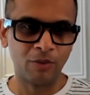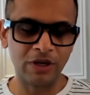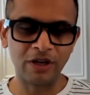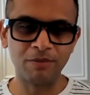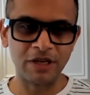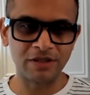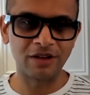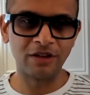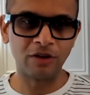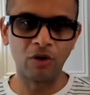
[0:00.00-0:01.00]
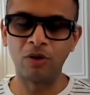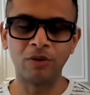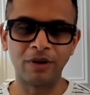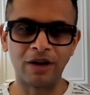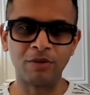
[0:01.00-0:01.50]
we can basically
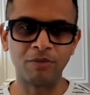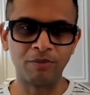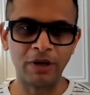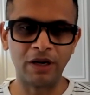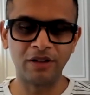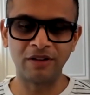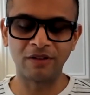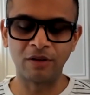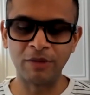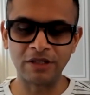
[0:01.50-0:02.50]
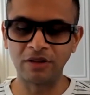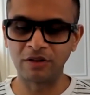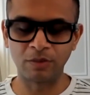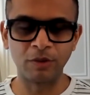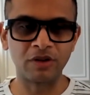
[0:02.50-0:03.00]
go and build these amazing
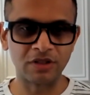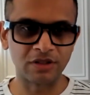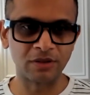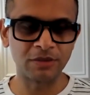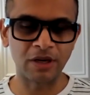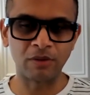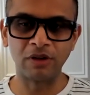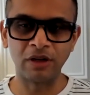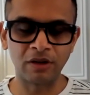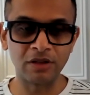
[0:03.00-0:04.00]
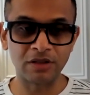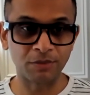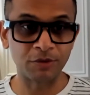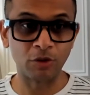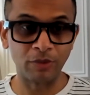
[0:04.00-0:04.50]
distributed systems that will literally
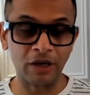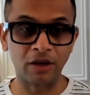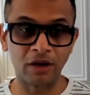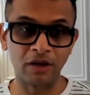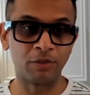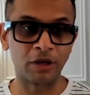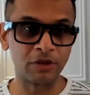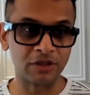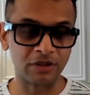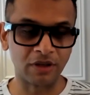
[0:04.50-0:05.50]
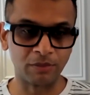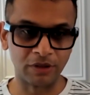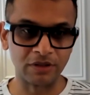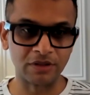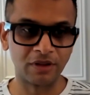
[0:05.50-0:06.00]
subsume entire departments and
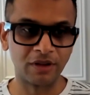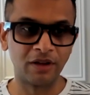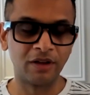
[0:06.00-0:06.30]
companies.